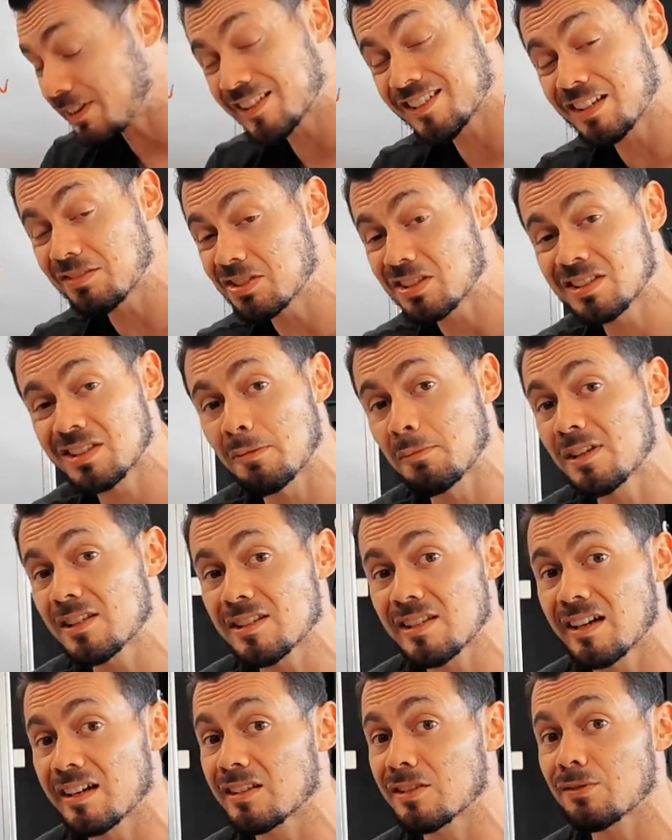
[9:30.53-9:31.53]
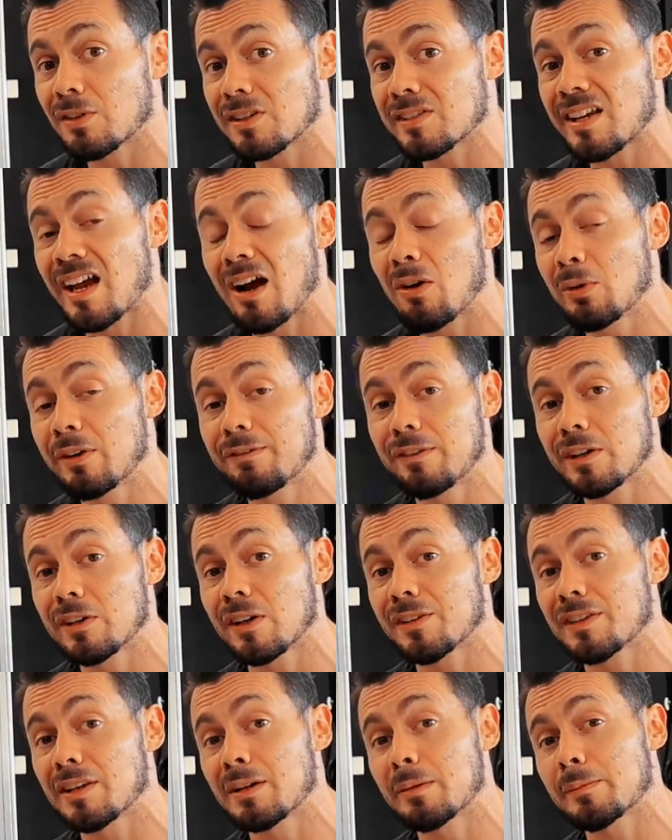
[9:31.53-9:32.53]
this gives you some insight as far as how we figure
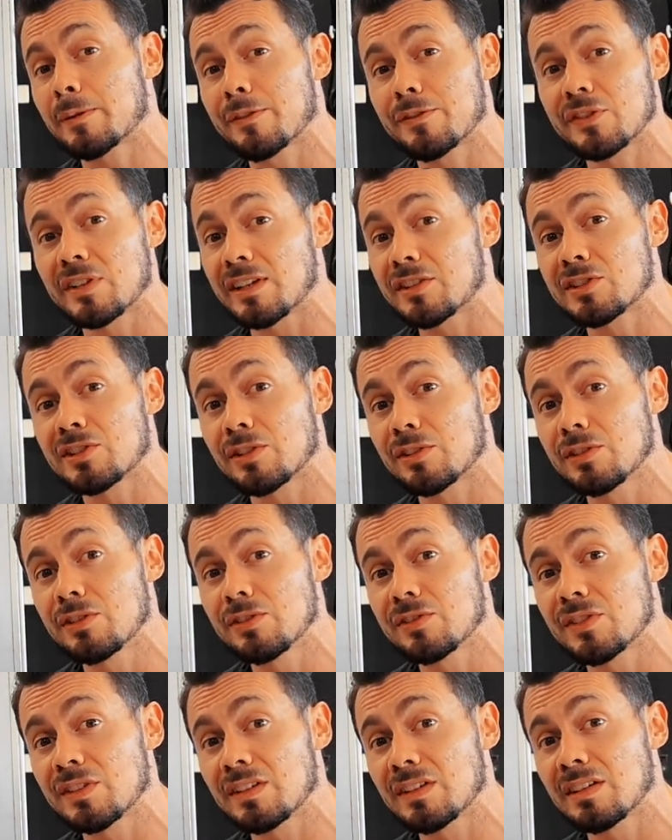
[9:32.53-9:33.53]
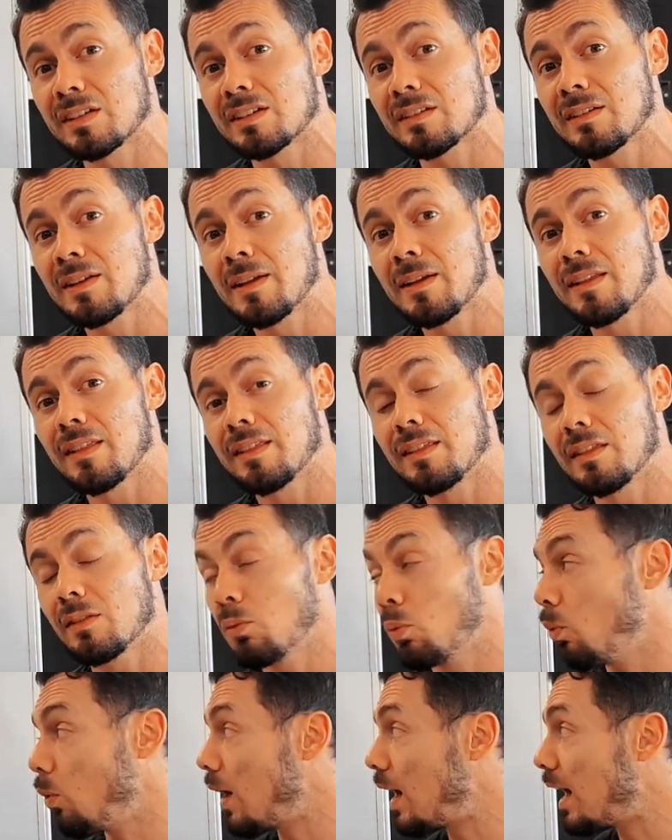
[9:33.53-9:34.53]
out the number of sets you're using,
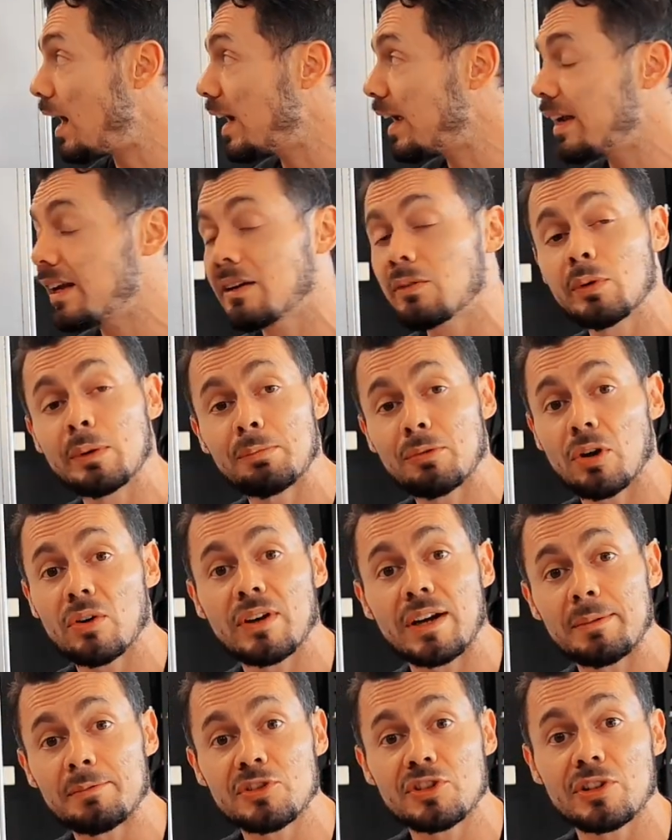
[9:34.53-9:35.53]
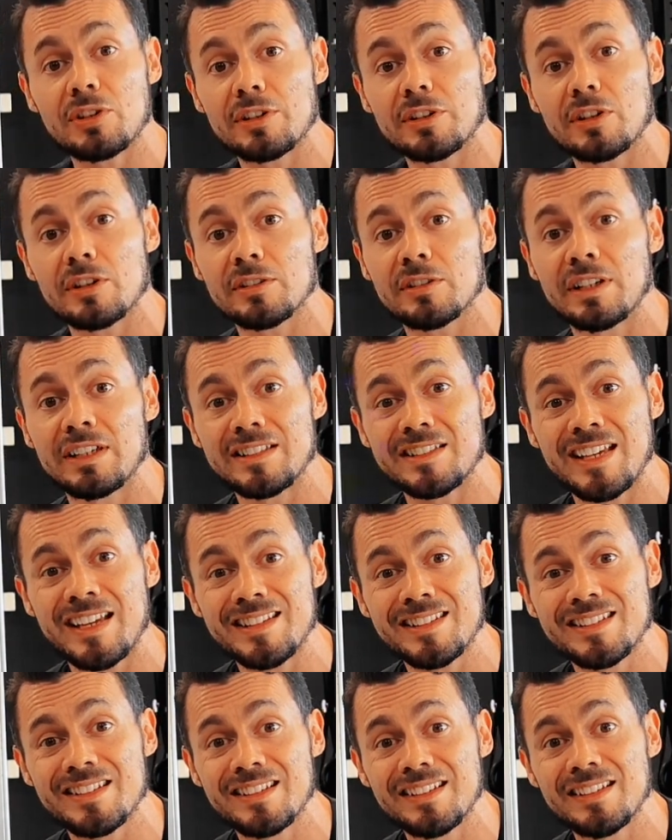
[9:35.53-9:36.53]
why we program certain
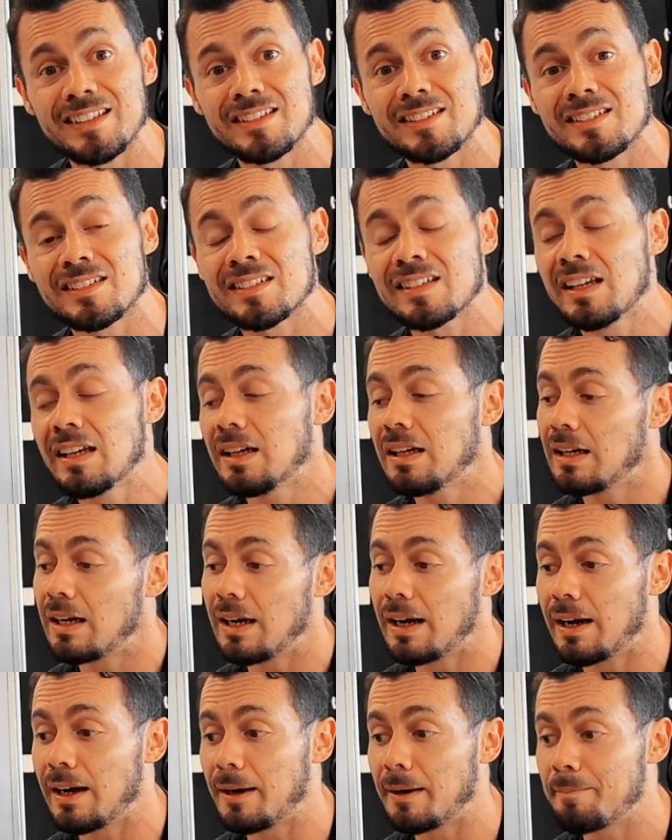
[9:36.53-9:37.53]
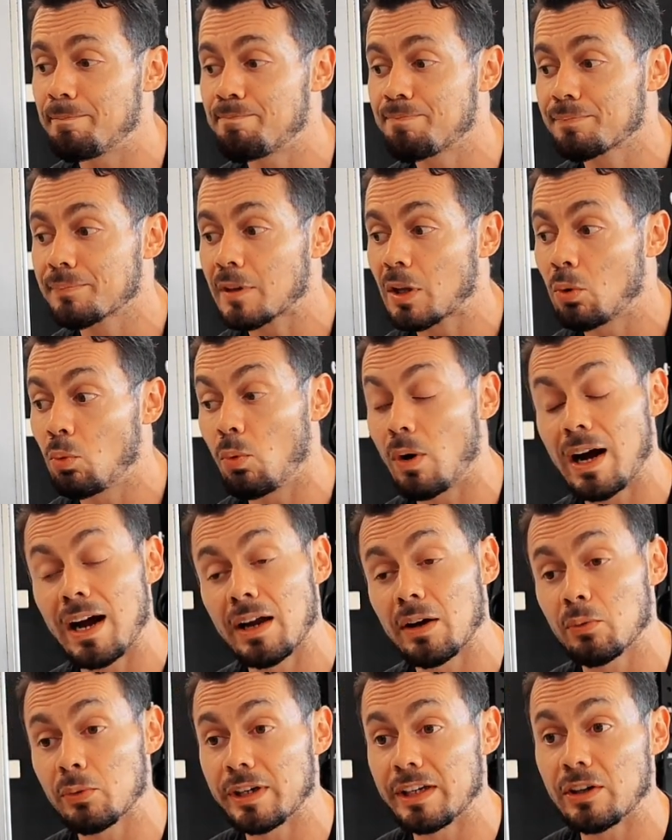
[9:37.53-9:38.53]
intensities, um,
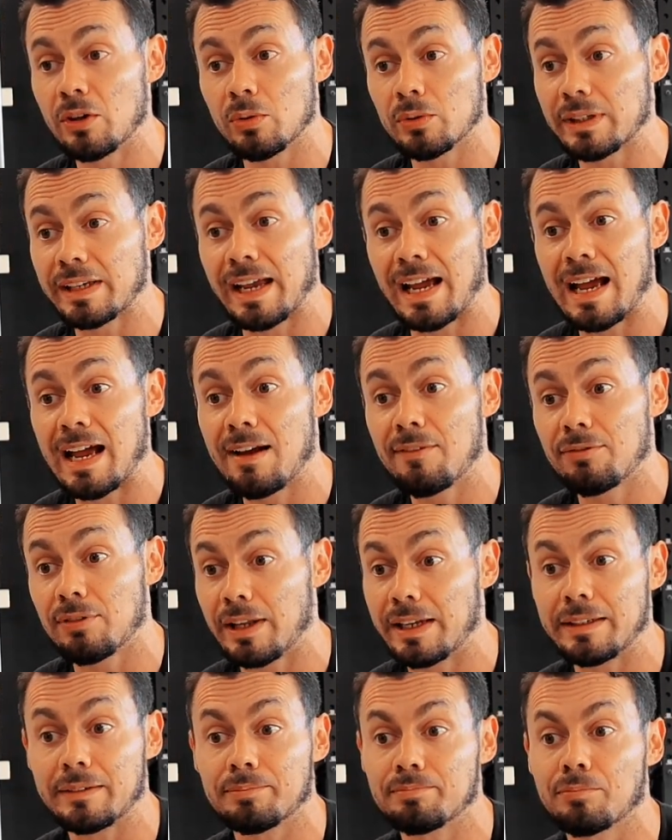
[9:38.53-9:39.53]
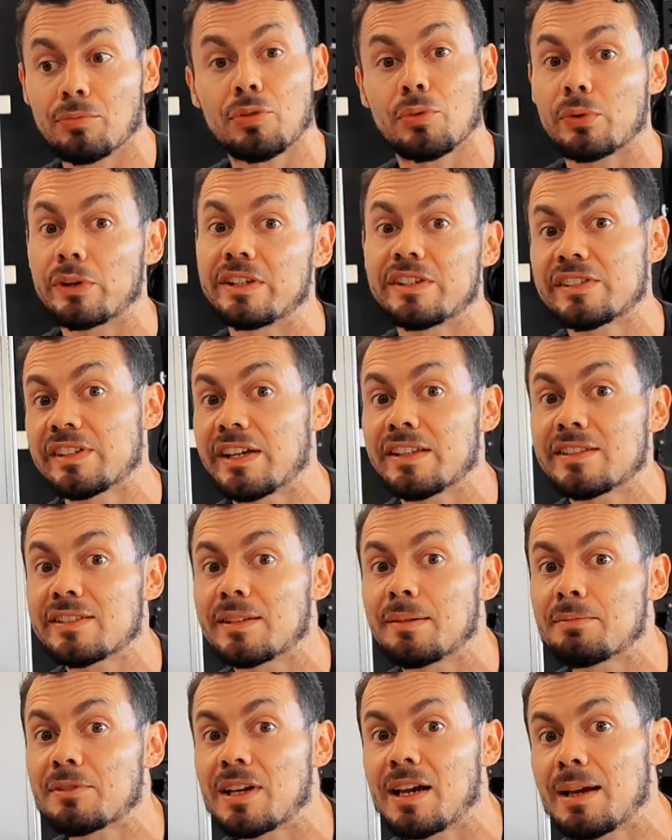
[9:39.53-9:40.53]
why we only have like three sets
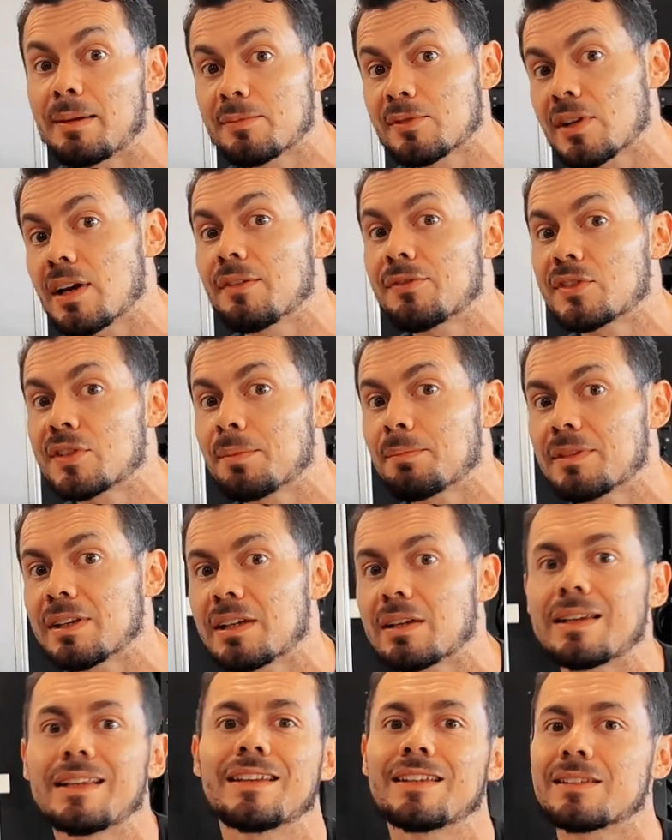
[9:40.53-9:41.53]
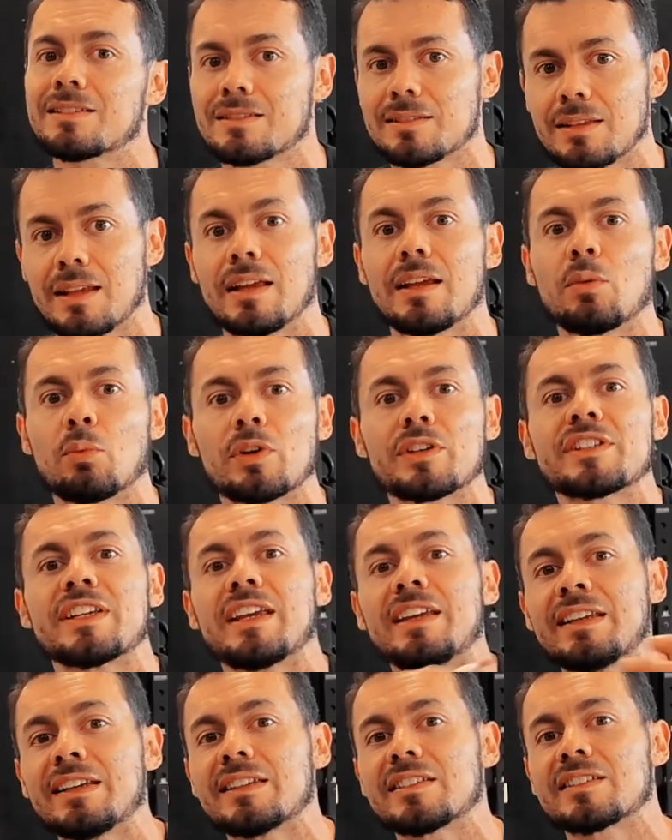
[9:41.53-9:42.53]
sometimes of something, and it, we're
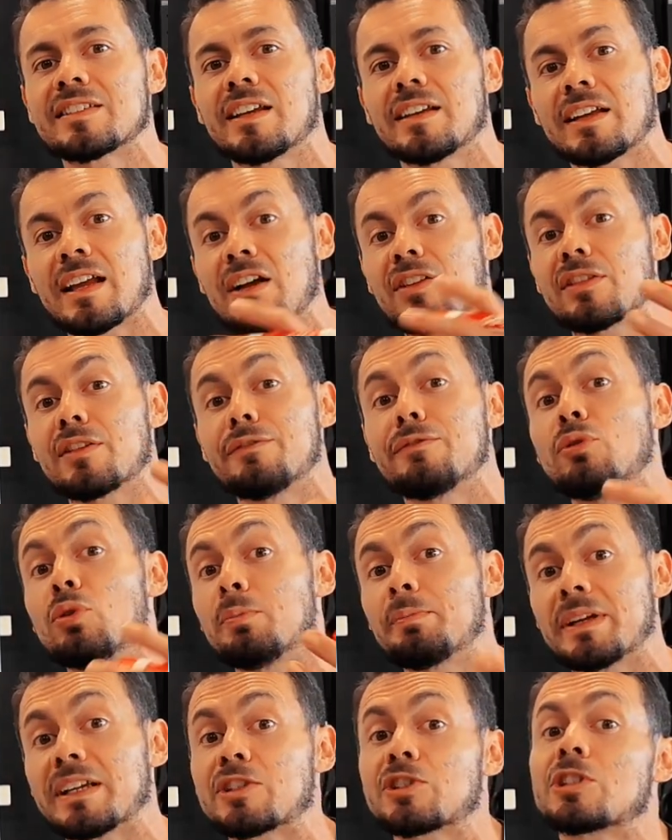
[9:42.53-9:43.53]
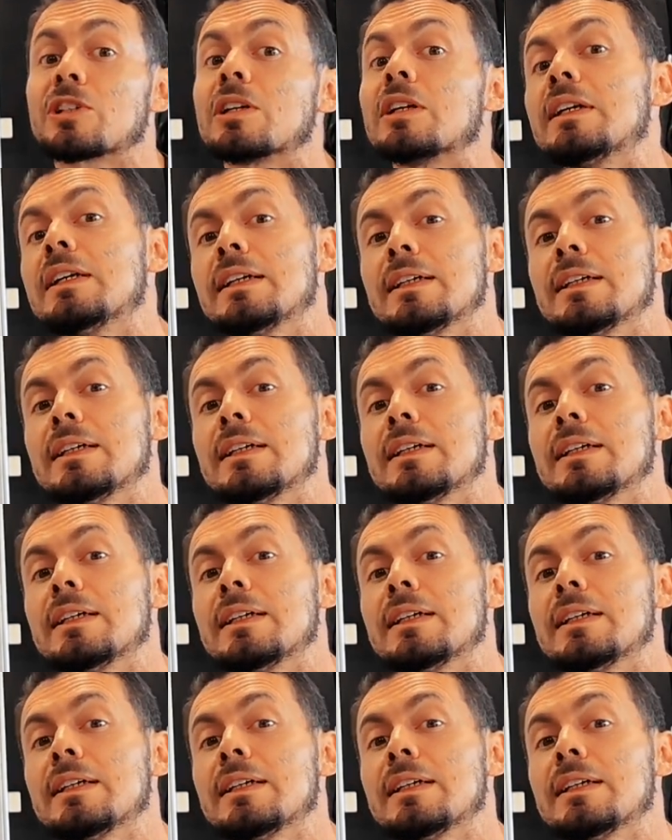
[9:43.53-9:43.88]
taking into account the full picture.